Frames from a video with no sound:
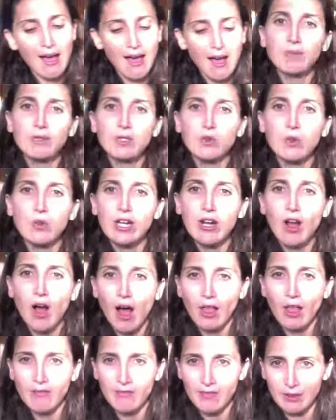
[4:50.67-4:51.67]
Between
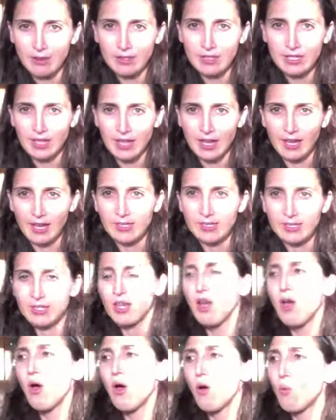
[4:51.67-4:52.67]
all of those things,
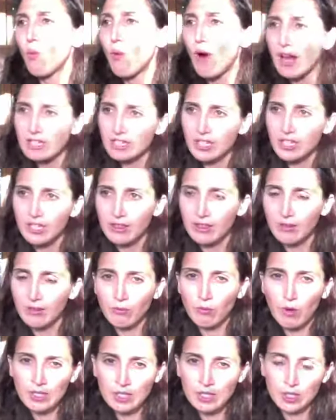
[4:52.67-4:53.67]
watching
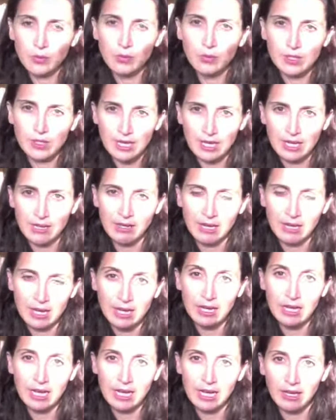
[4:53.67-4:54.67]
what she was
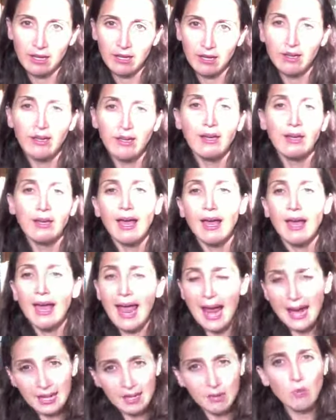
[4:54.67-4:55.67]
eating,
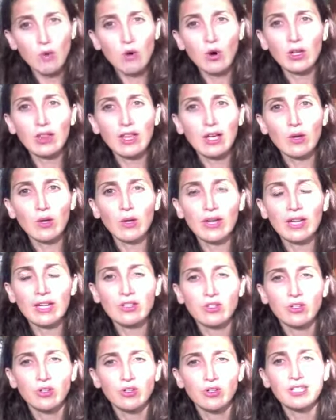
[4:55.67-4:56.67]
adding more liquid
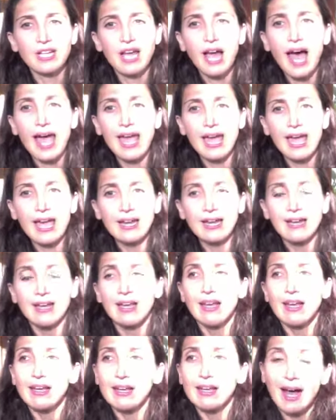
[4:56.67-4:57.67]
into her diet,
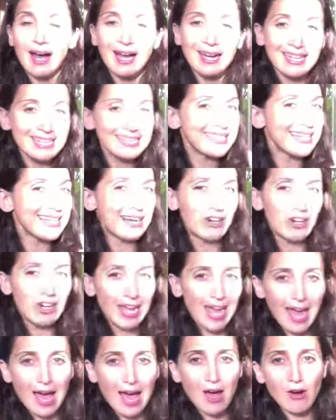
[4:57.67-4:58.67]
cutting dairy
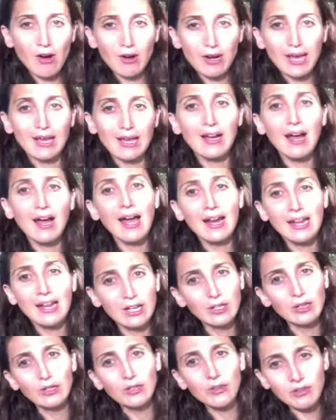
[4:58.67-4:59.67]
out and cutting
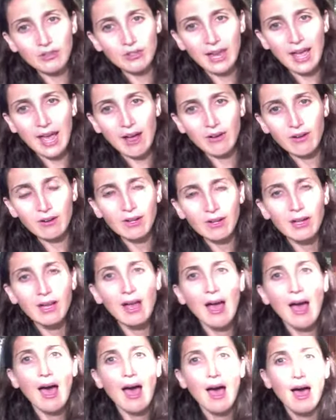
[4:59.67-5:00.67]
gluten out,
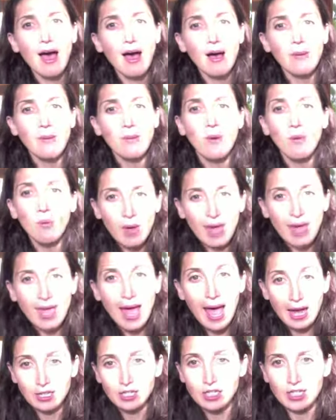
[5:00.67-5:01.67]
we
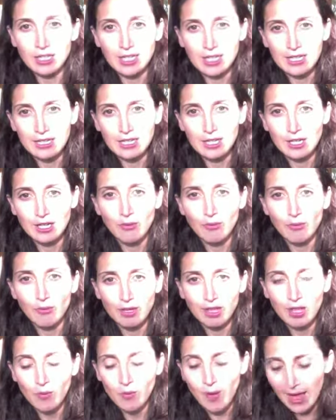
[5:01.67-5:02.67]
actually did
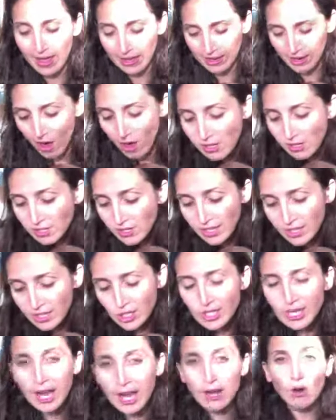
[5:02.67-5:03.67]
really well. And also as
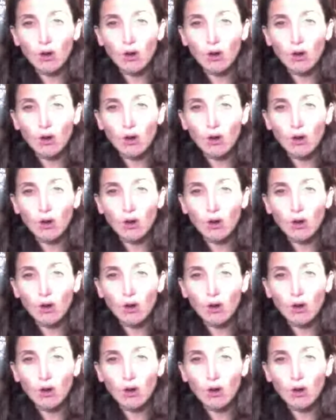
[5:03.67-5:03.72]
she got